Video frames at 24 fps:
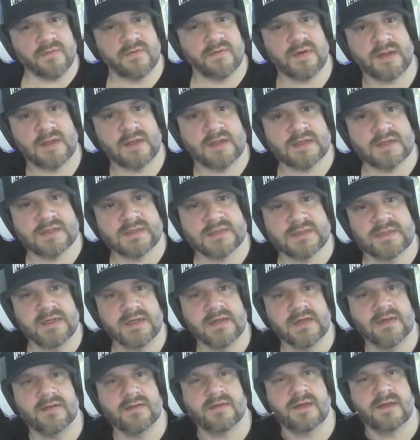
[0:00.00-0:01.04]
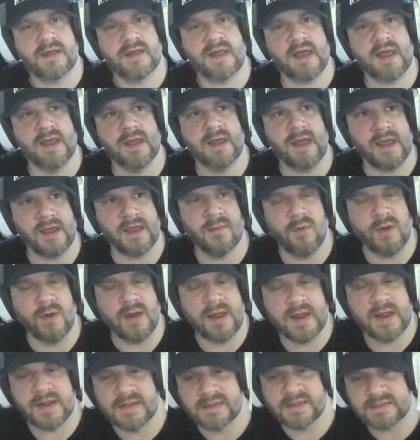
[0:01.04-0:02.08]
is the AA way
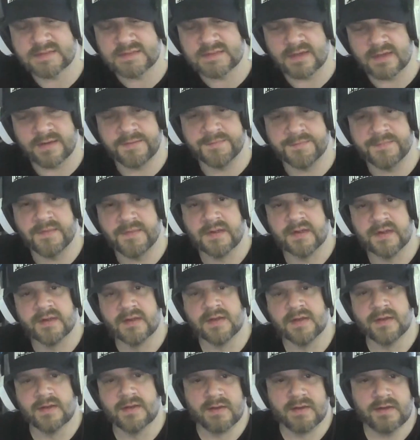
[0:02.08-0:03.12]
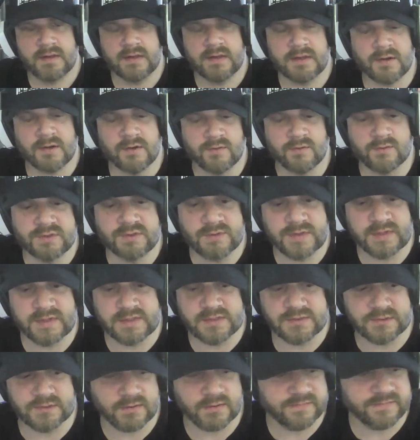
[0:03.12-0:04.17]
is, doing
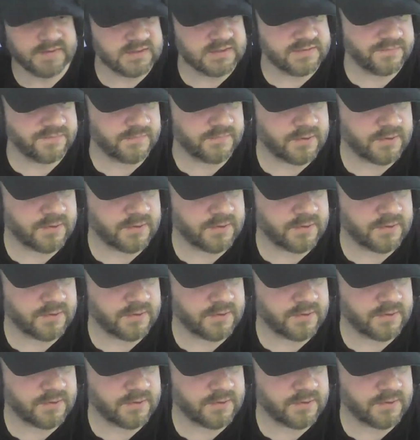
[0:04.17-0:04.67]
service for your like